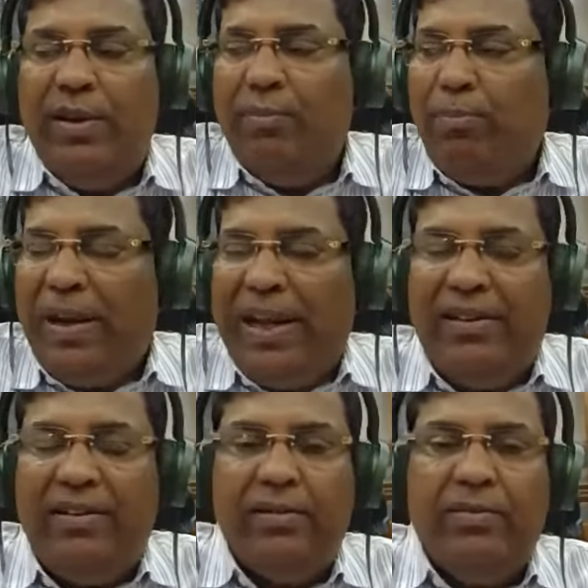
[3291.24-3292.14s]

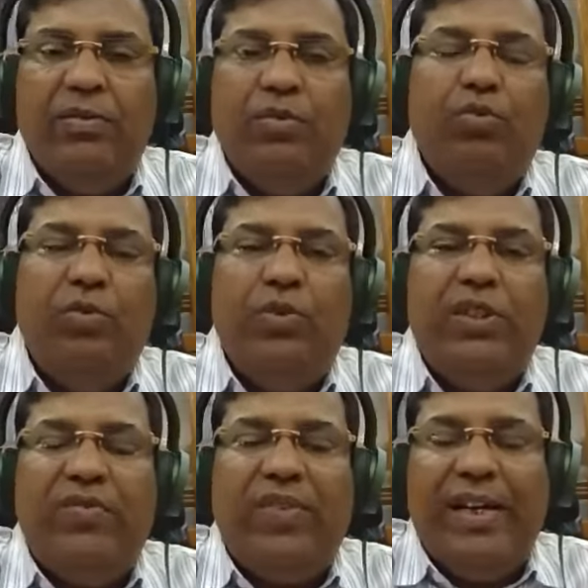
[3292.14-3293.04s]
plaint which he
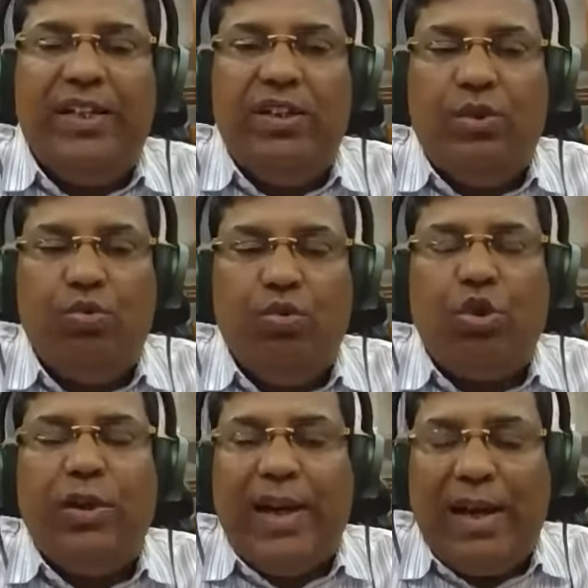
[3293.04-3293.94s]
files in the suit
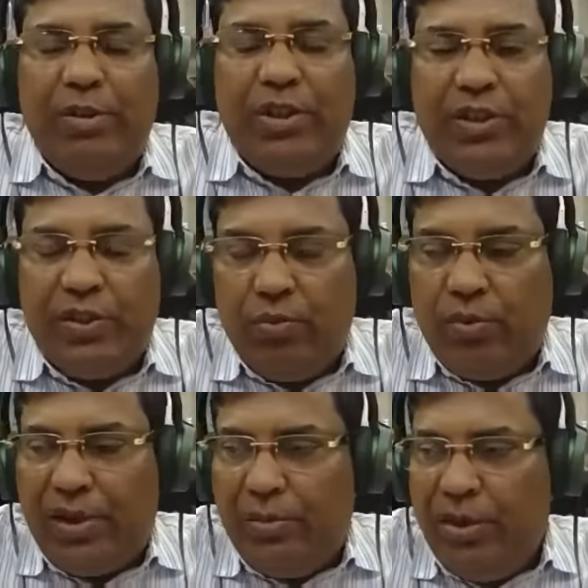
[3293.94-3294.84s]
or in arbitration,
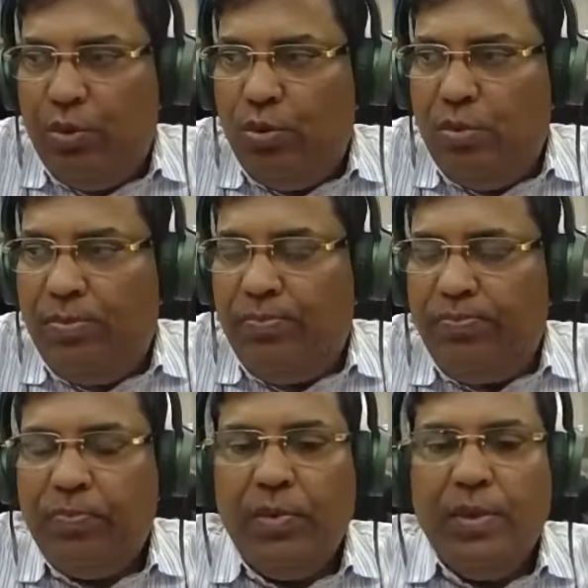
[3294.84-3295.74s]
whatever you,
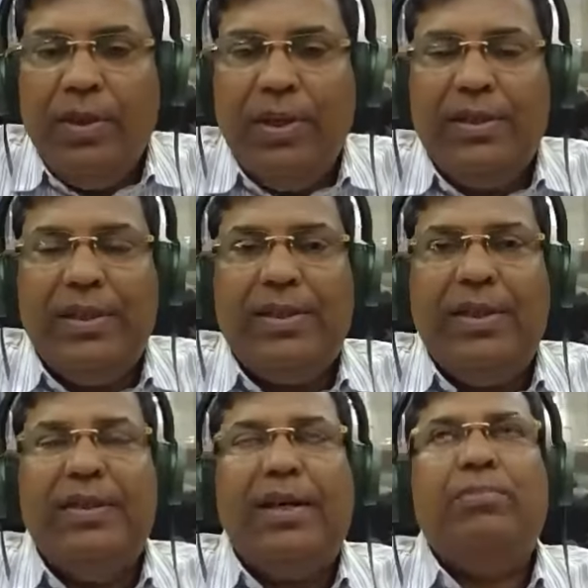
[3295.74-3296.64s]
this is just an
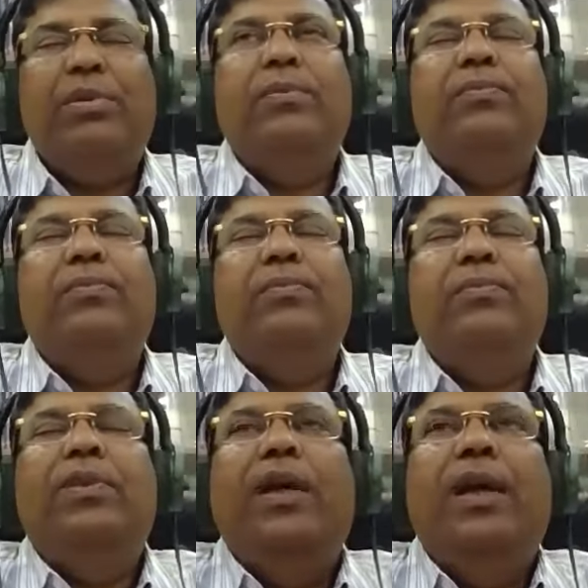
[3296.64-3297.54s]
example.
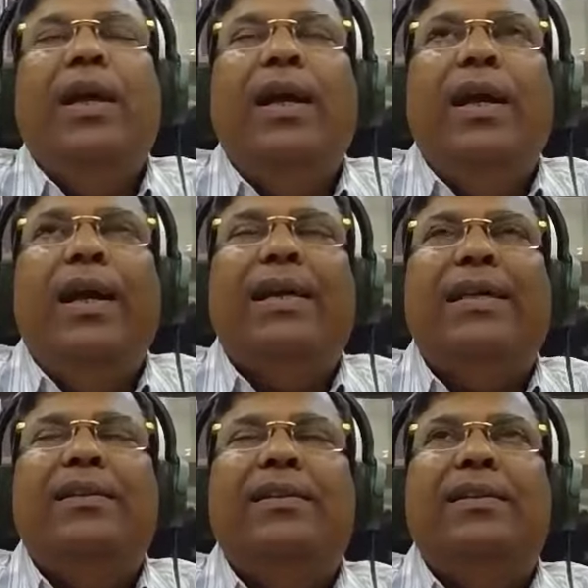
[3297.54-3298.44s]

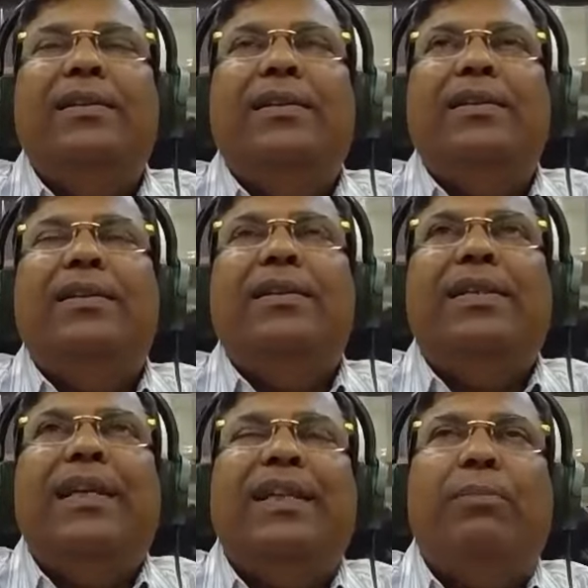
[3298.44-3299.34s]
And
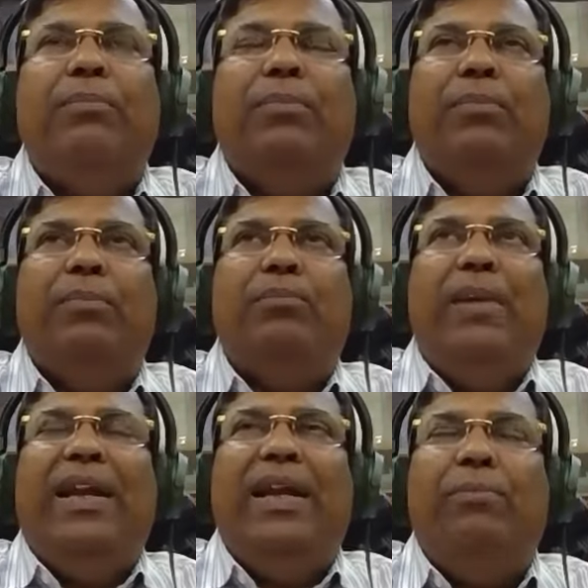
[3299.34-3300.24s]
see the
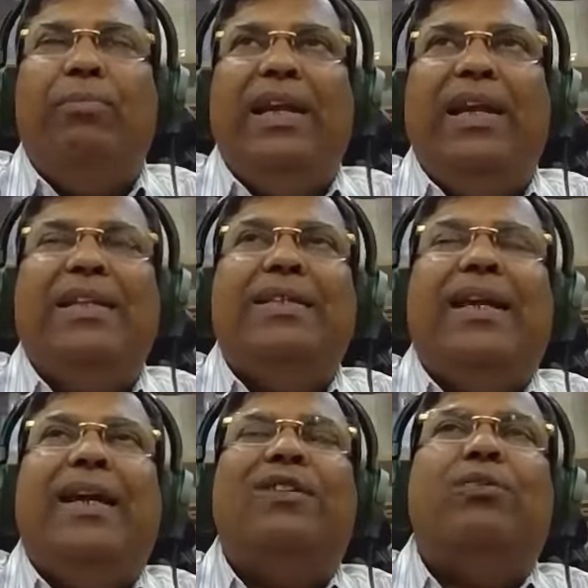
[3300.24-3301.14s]
pleading. Pleading
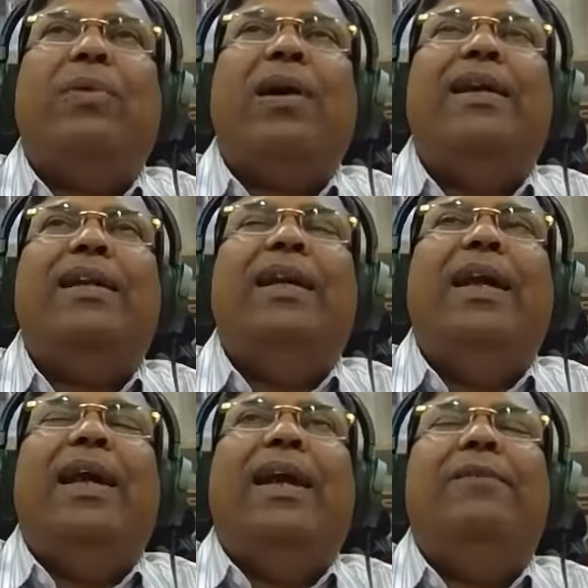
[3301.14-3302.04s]
says party
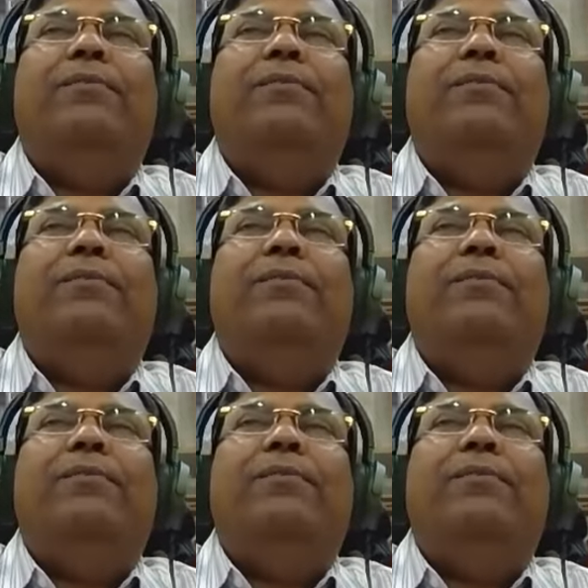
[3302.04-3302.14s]
A